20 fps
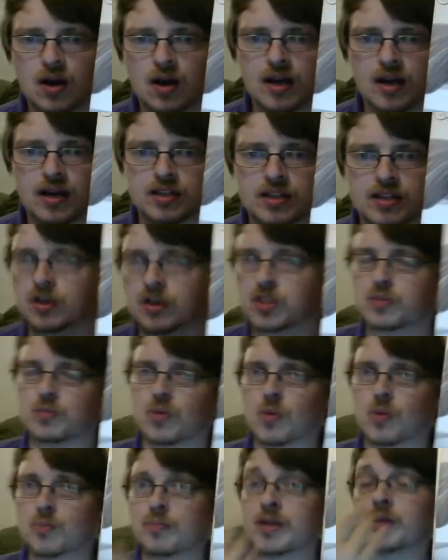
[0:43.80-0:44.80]
It's much more
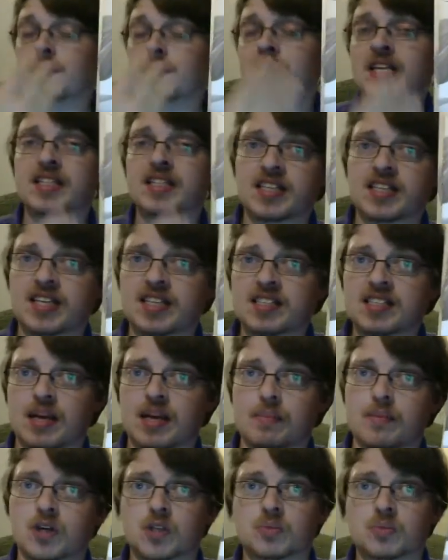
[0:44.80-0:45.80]
minimalistic, isn't it?
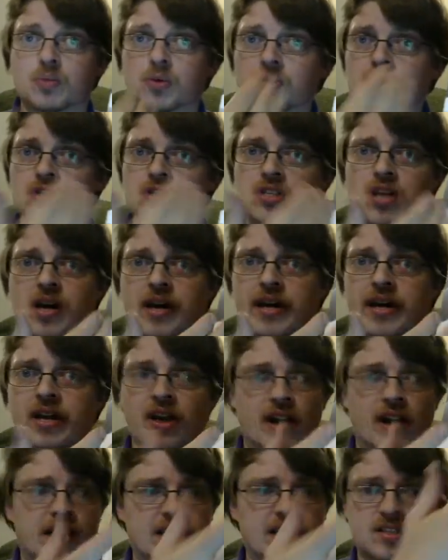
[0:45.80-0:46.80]
Much more
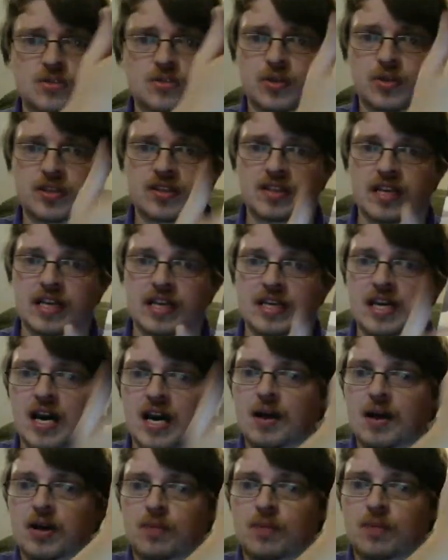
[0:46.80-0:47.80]
stylized with the
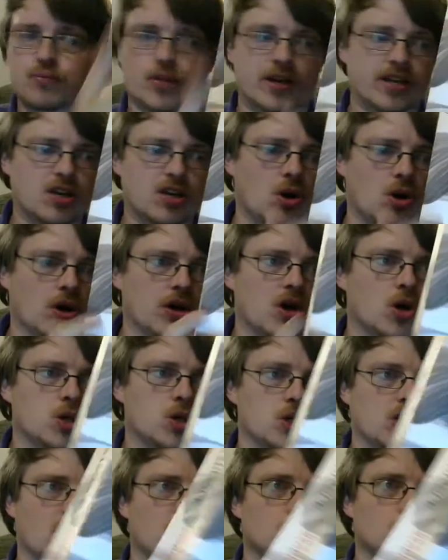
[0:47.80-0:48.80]
bright colour
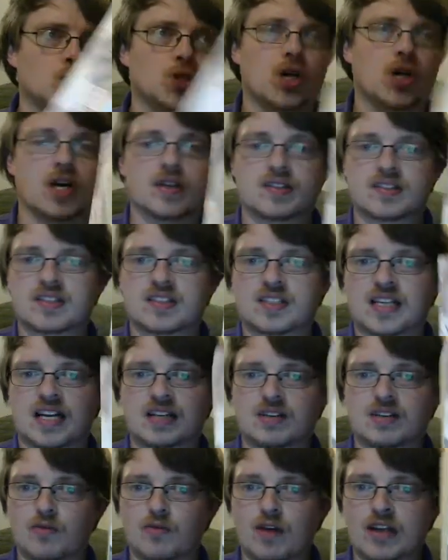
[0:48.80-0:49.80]
contrasts and
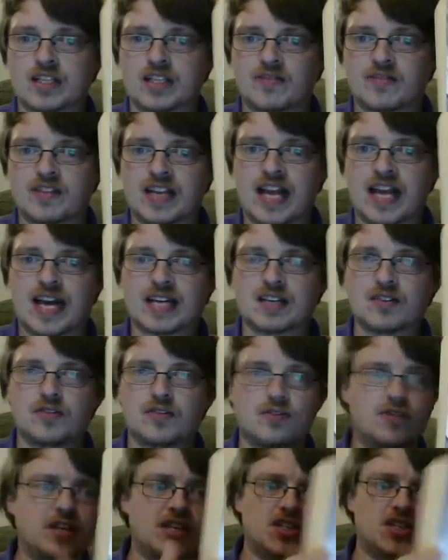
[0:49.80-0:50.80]
relative lack of
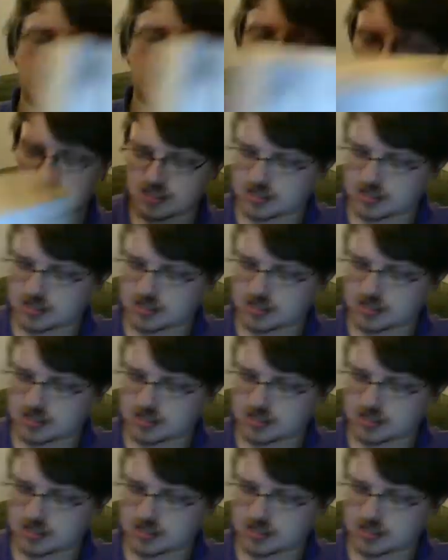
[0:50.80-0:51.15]
features.